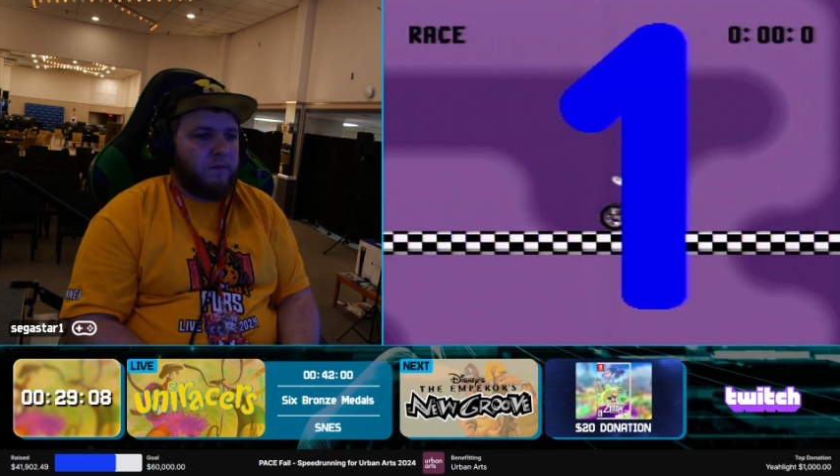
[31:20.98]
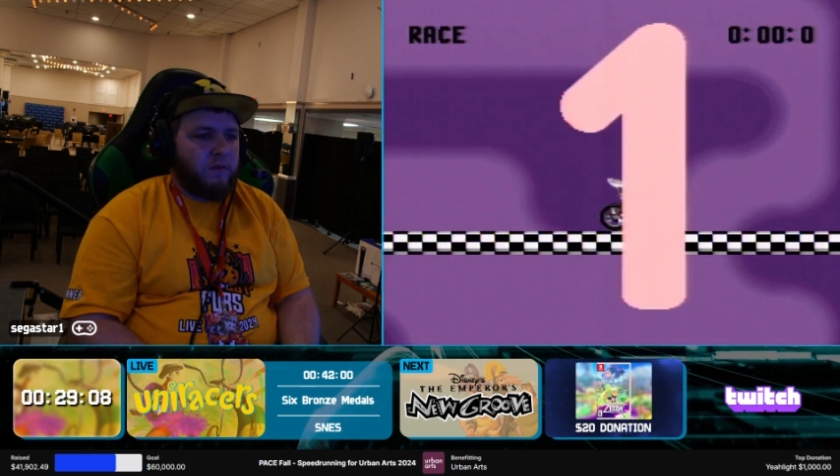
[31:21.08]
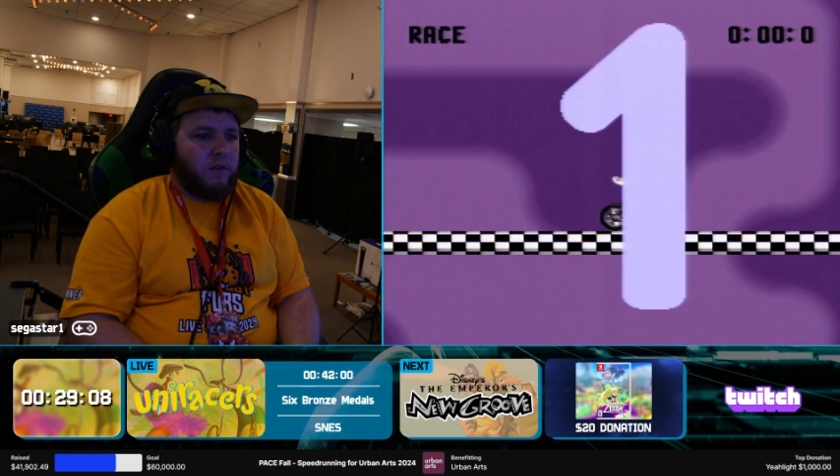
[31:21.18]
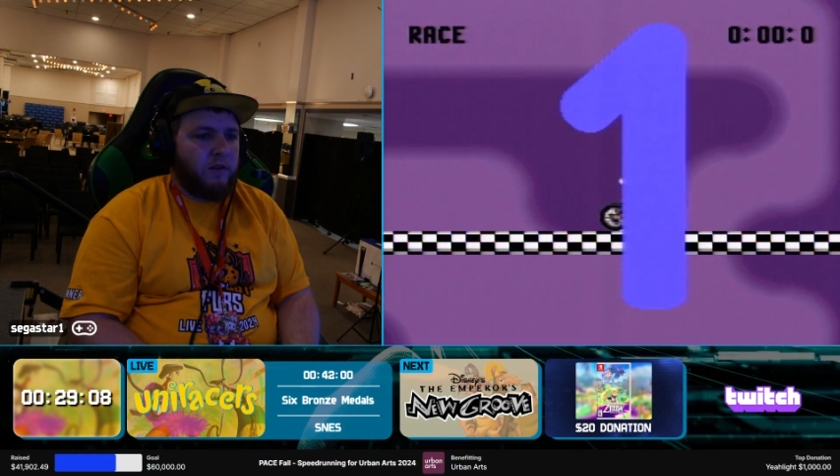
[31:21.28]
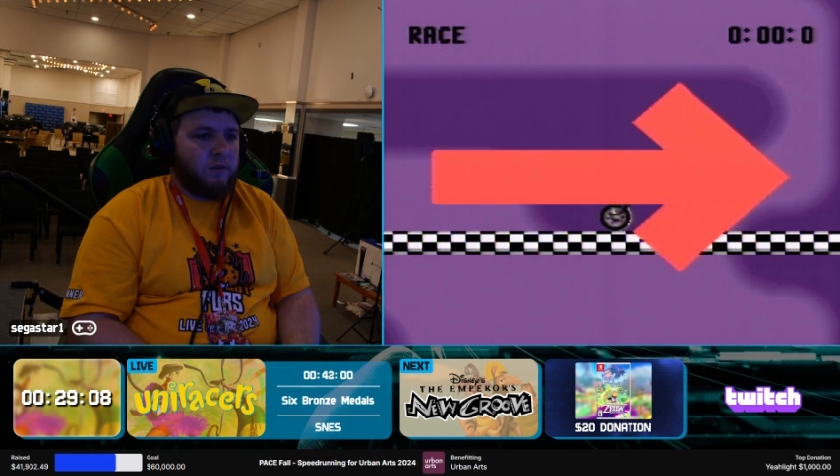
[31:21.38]

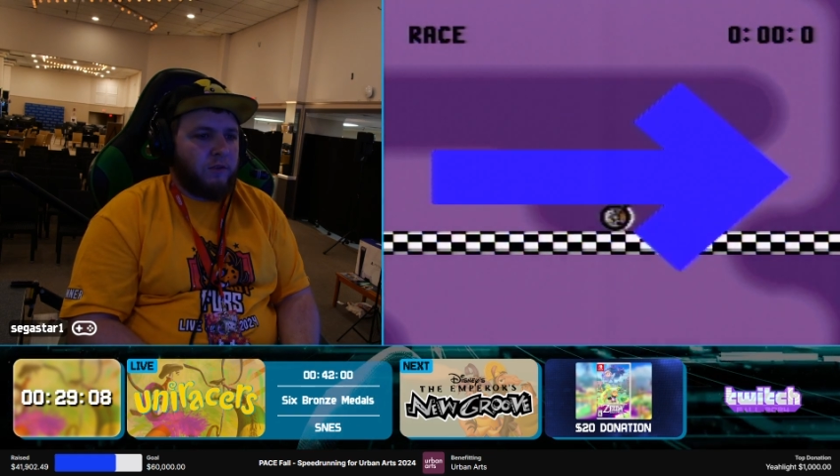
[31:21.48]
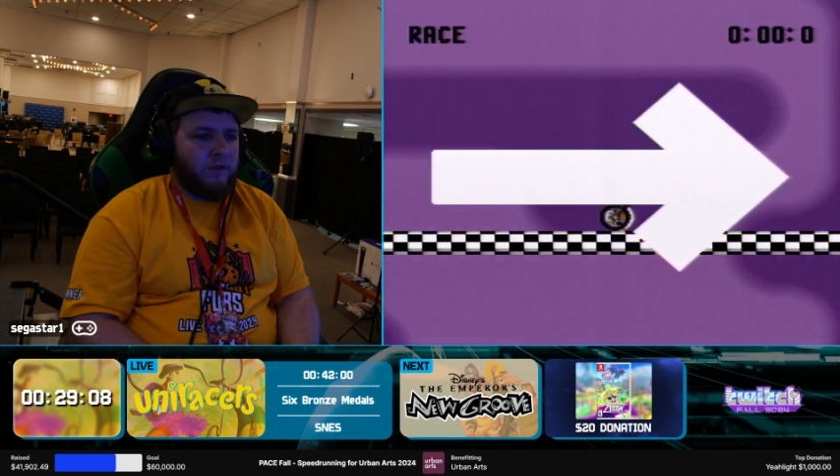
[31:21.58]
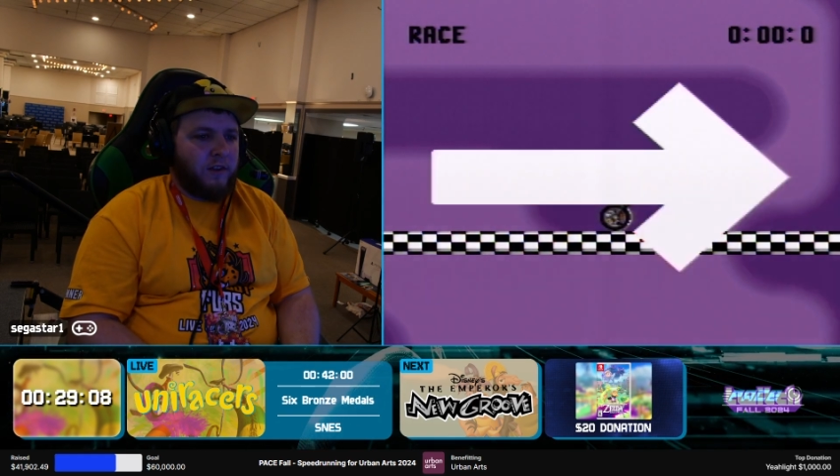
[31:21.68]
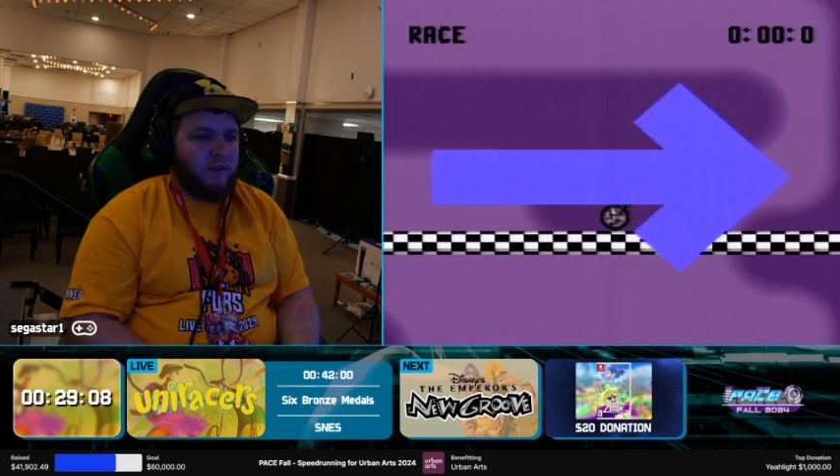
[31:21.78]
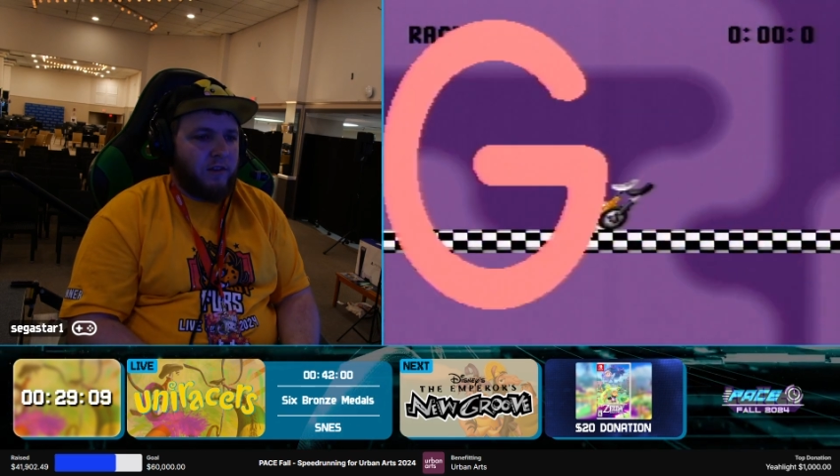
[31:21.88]
And this one
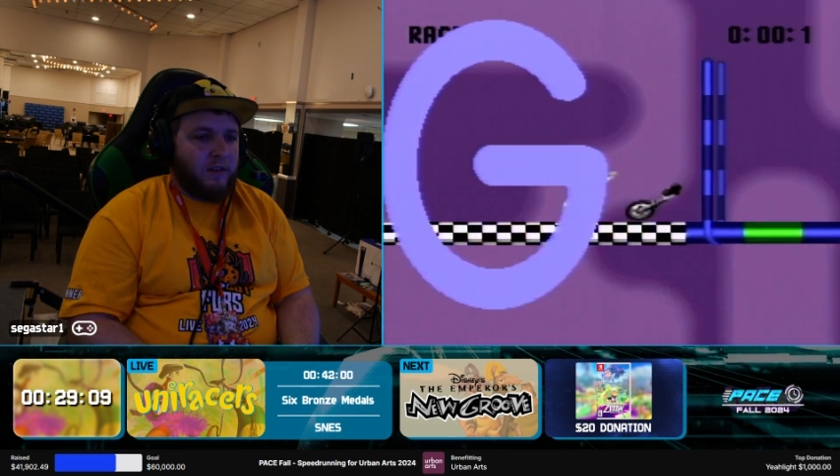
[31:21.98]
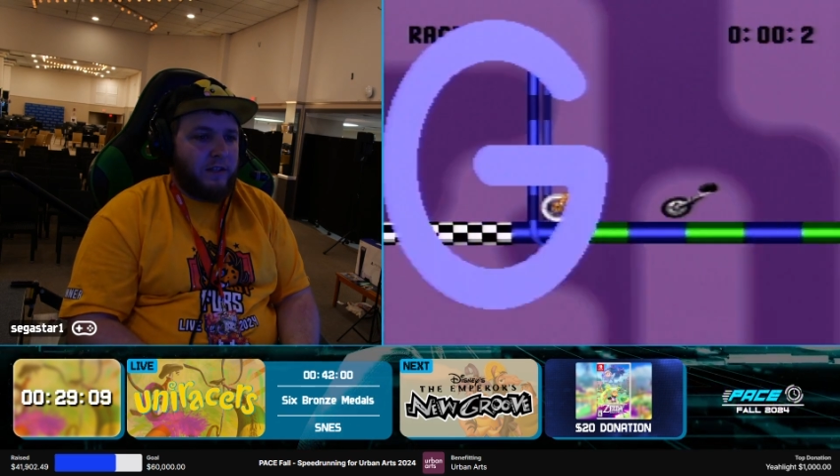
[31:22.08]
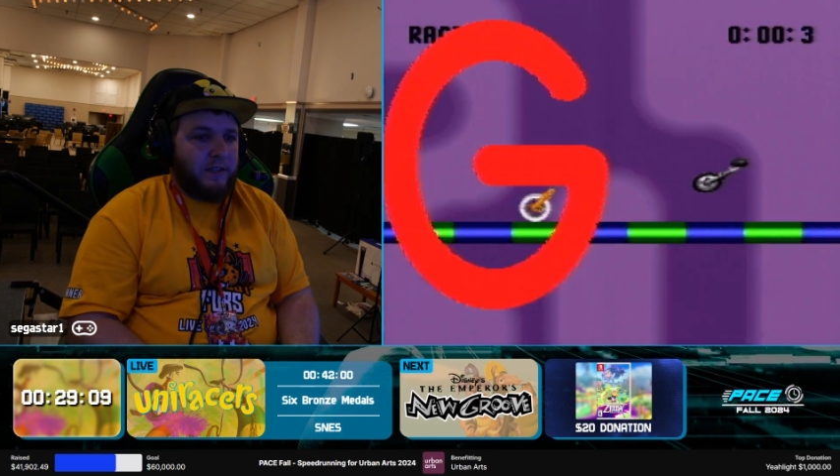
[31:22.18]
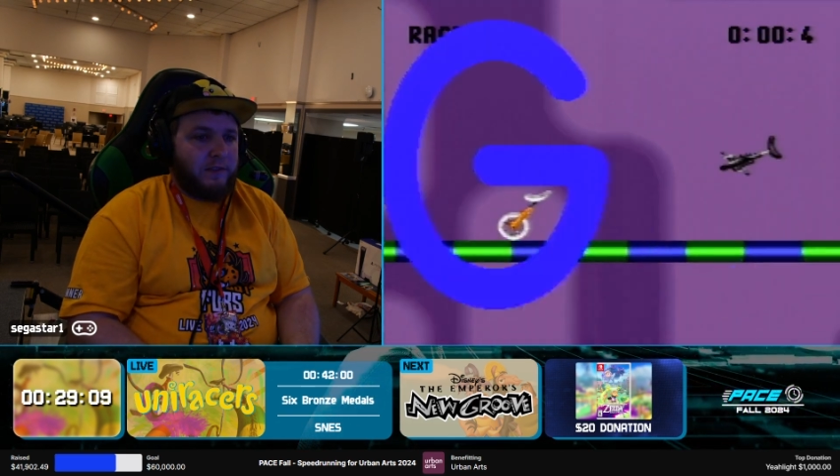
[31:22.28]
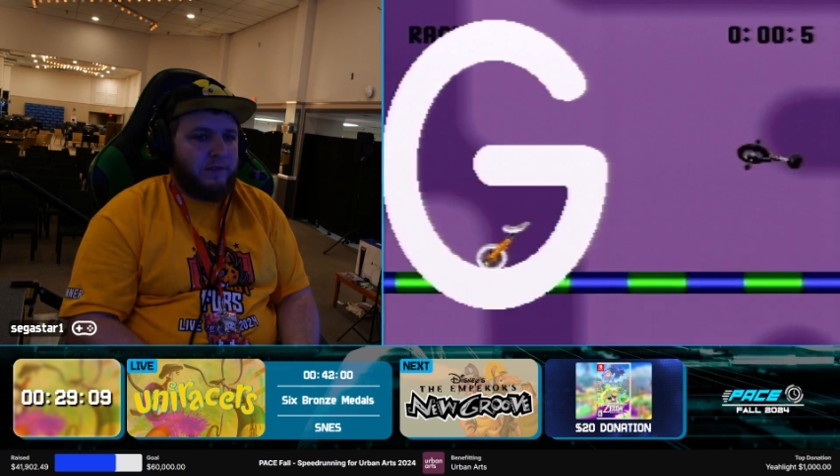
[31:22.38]
saves at
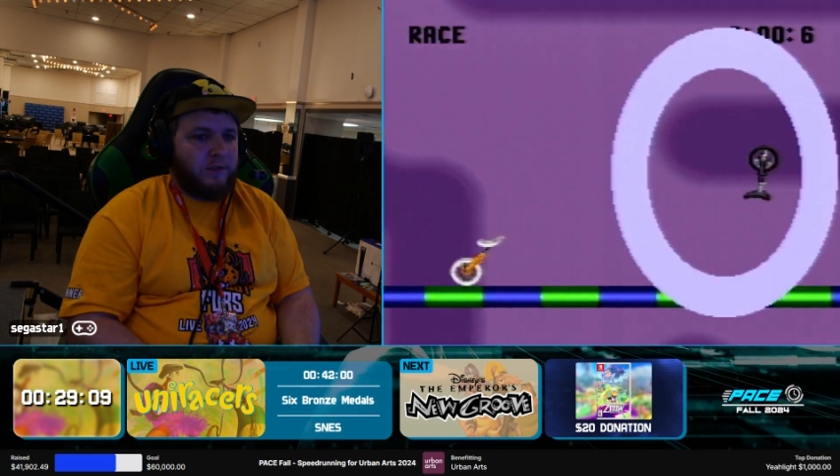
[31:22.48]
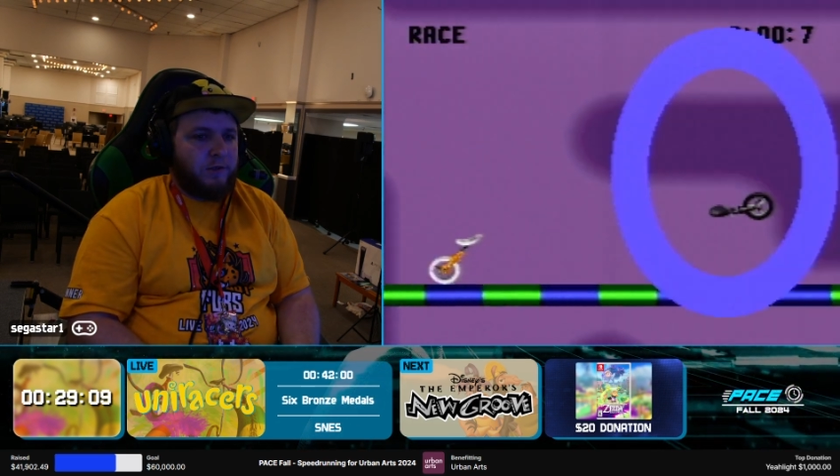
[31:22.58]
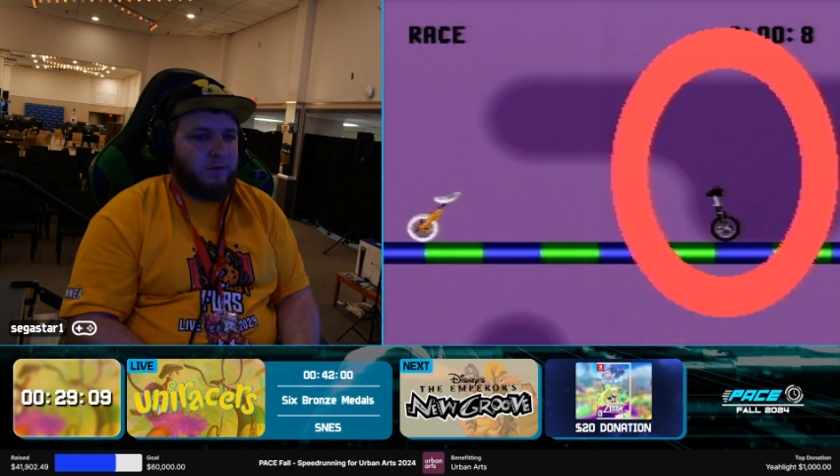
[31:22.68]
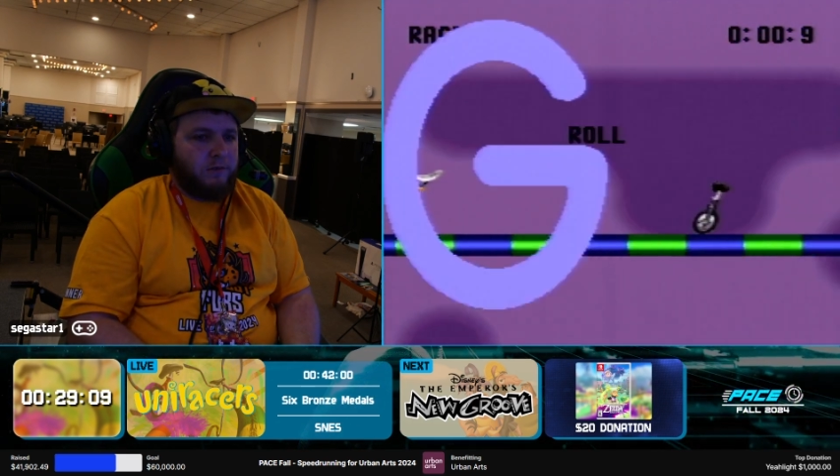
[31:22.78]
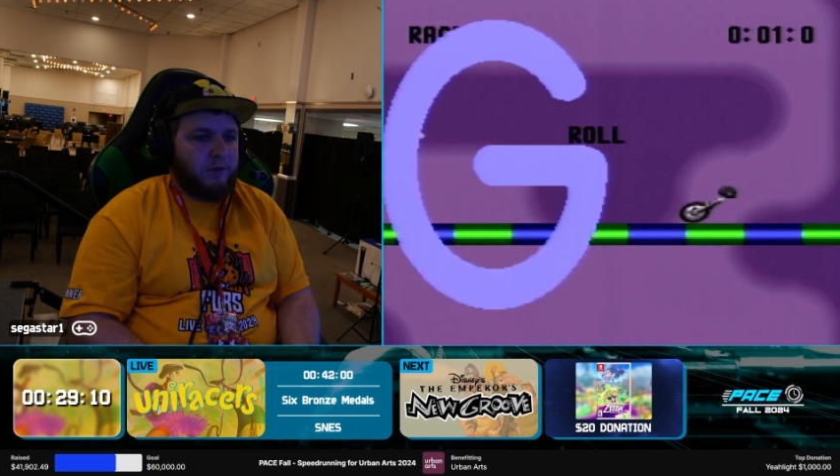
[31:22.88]
least